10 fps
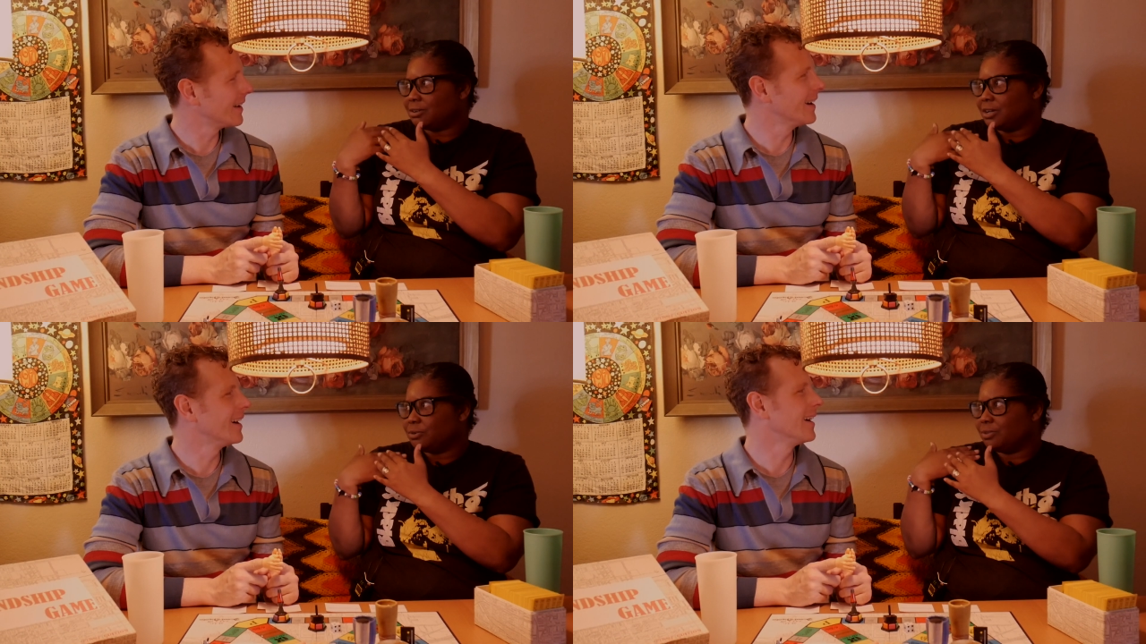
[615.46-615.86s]

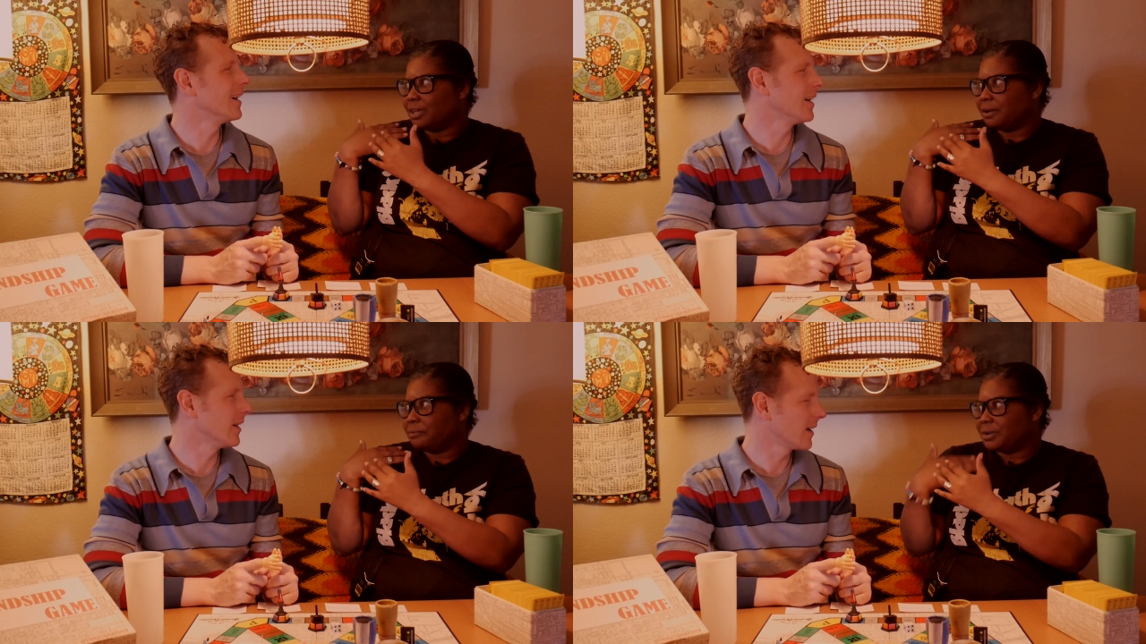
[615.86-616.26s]
Speaker 1: So I knew
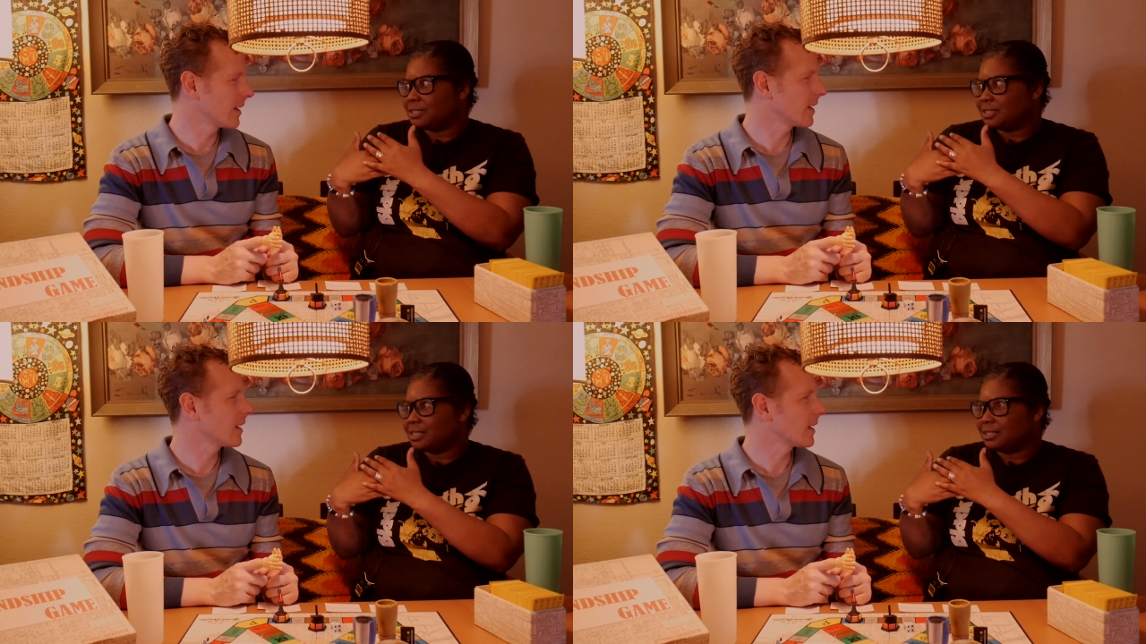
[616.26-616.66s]
that it
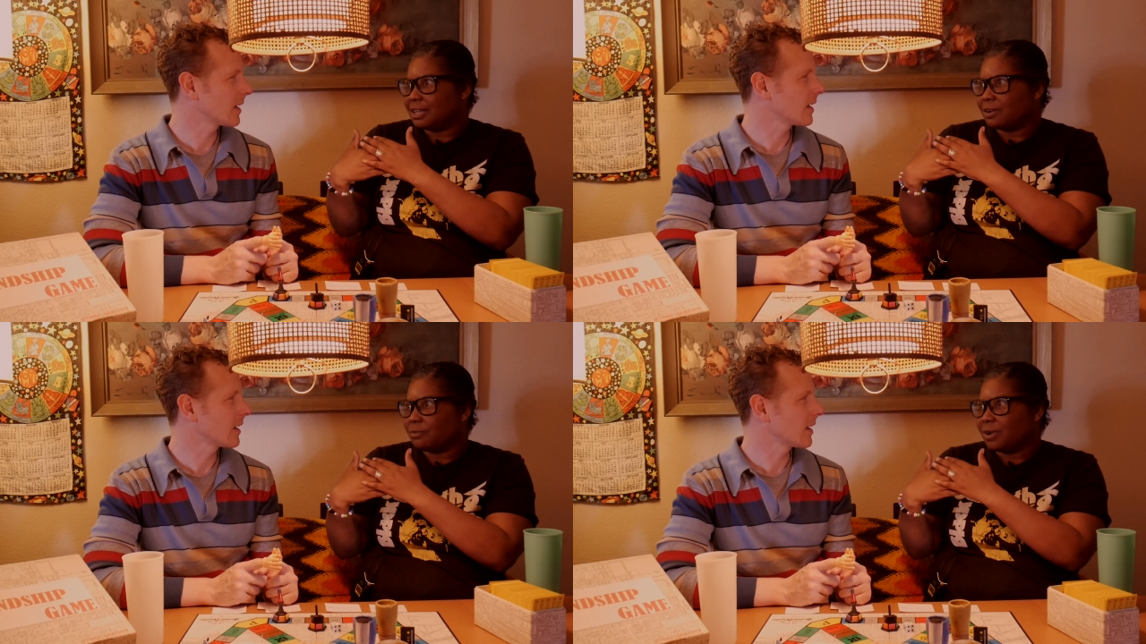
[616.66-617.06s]
wasn't
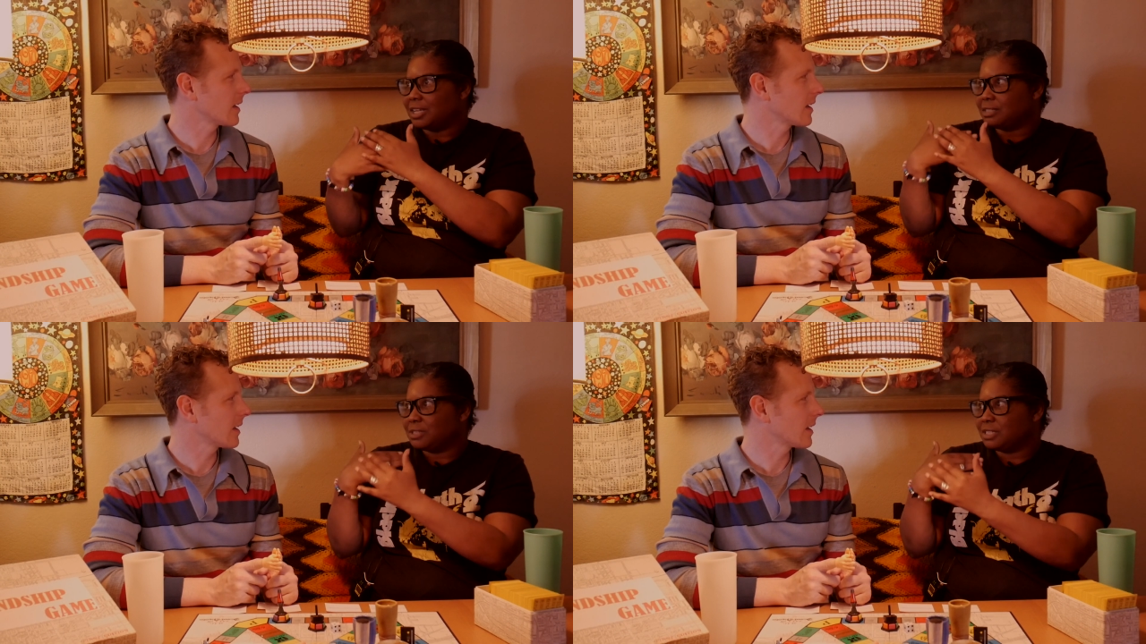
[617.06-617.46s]
like
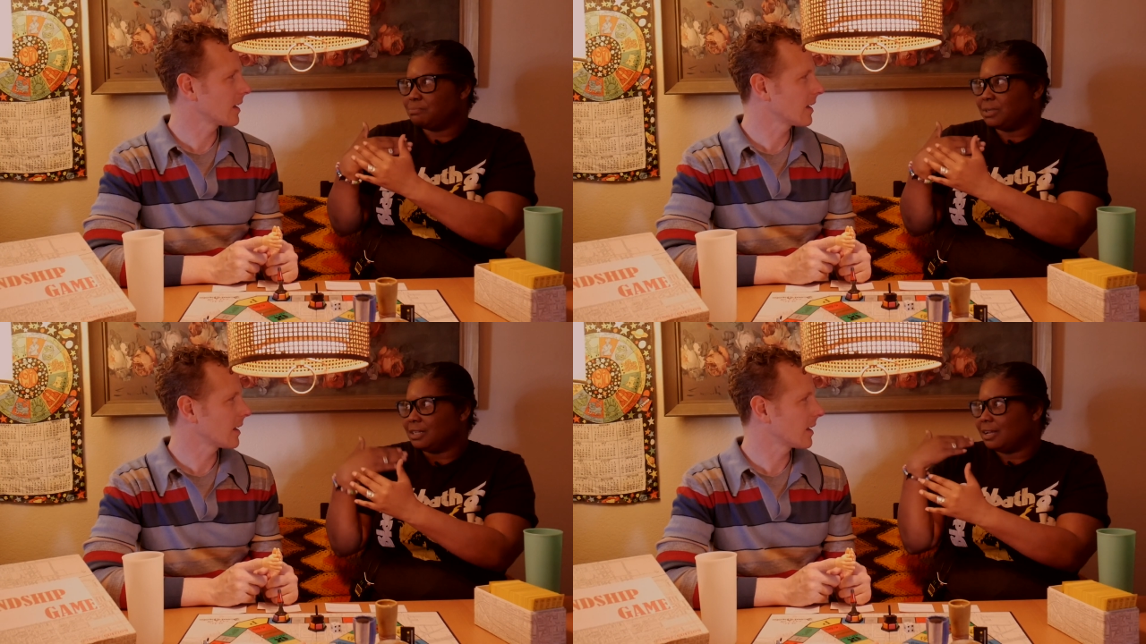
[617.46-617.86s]
race
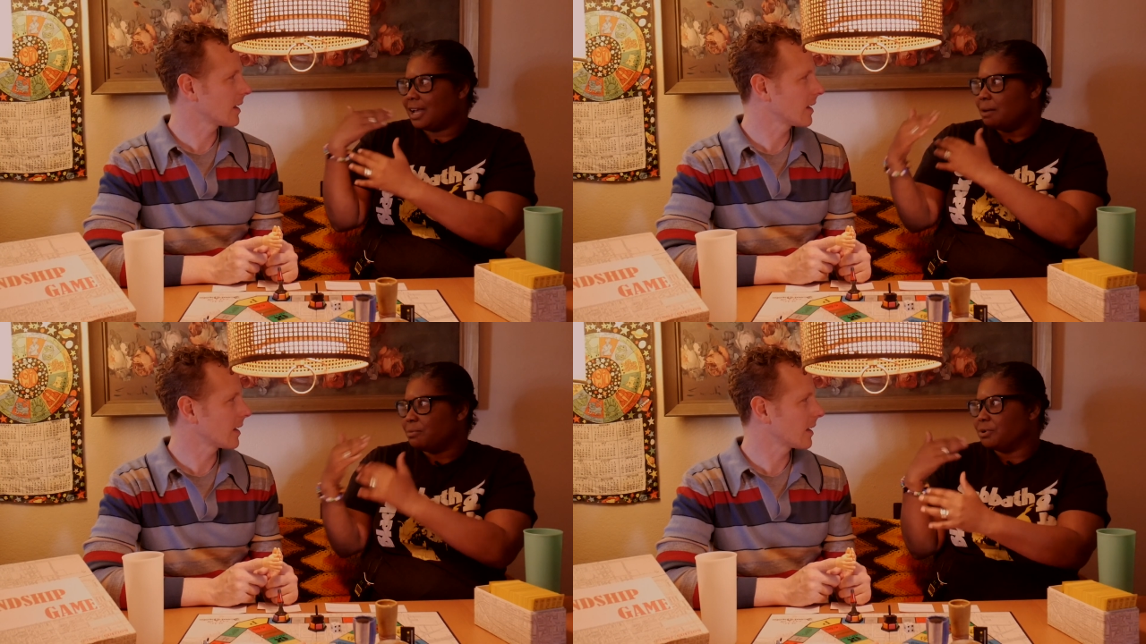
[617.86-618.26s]
must be a
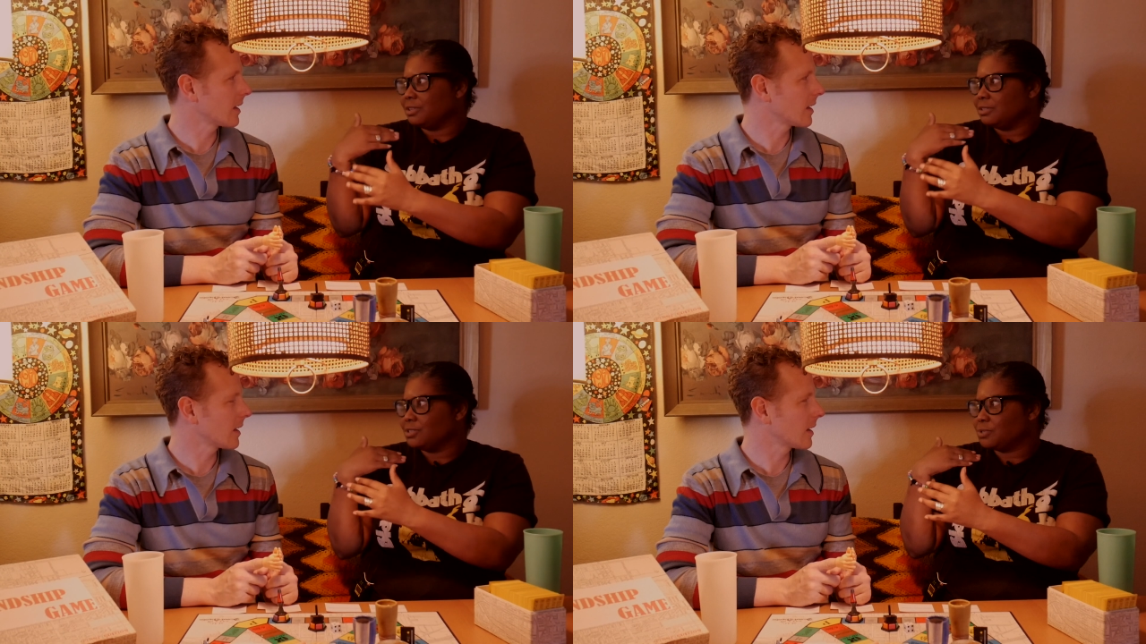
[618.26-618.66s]
lot more
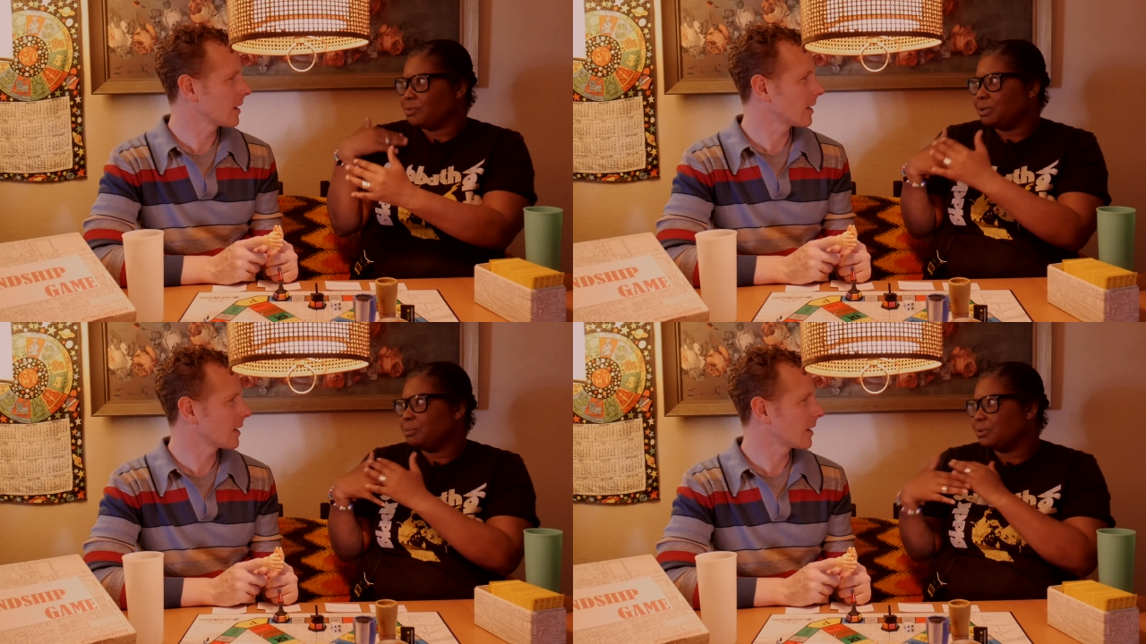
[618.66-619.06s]
than just
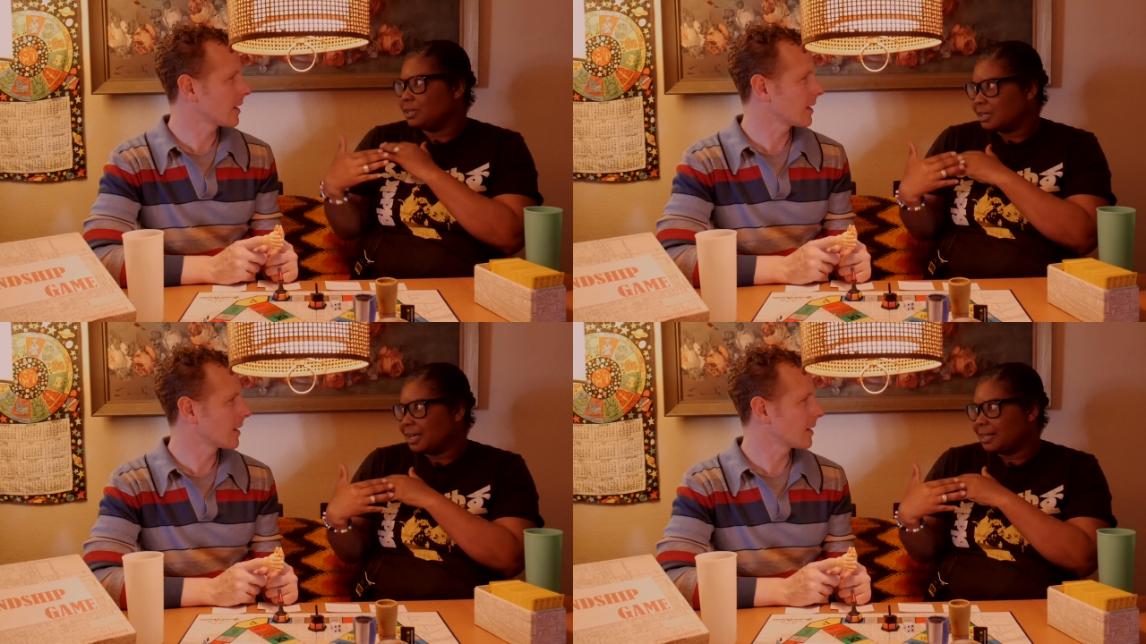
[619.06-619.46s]
what people
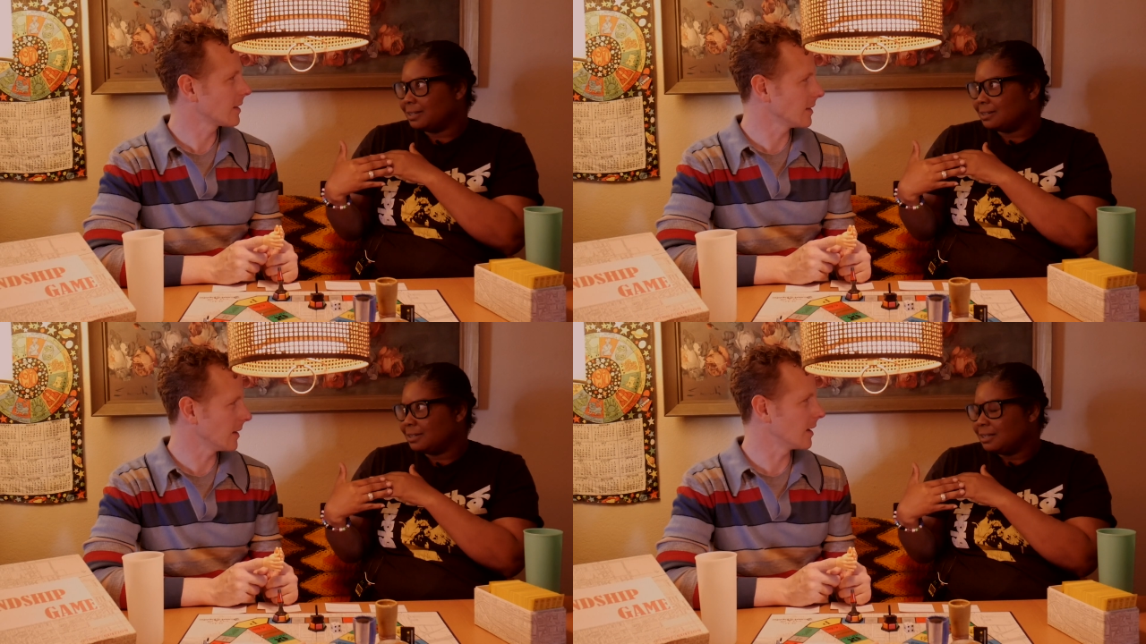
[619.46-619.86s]
look
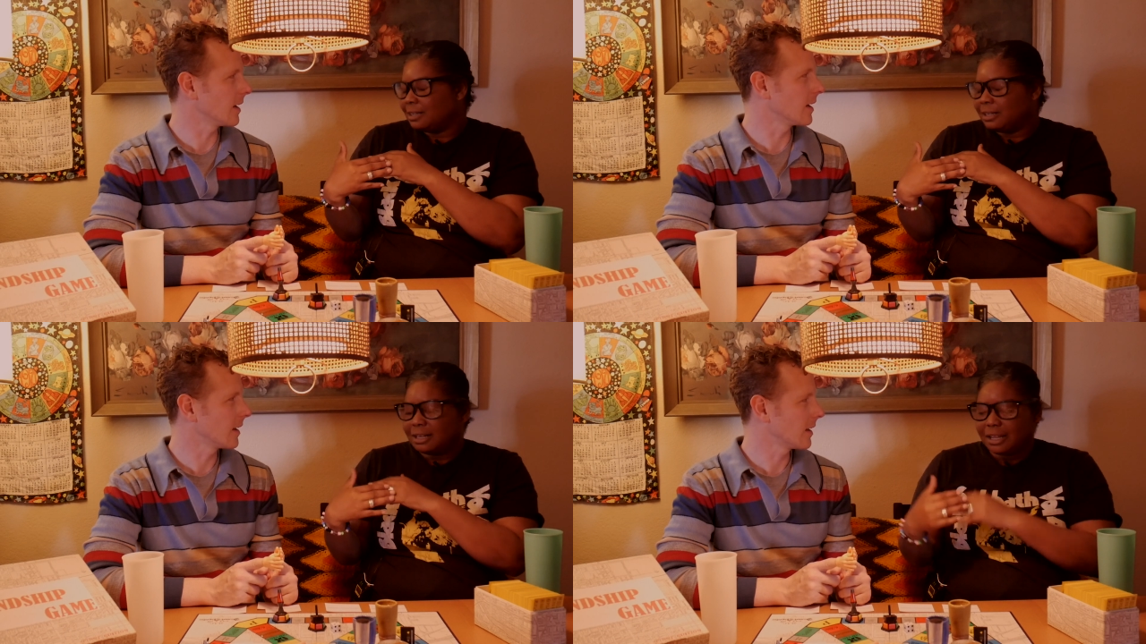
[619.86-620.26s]
like. Yeah.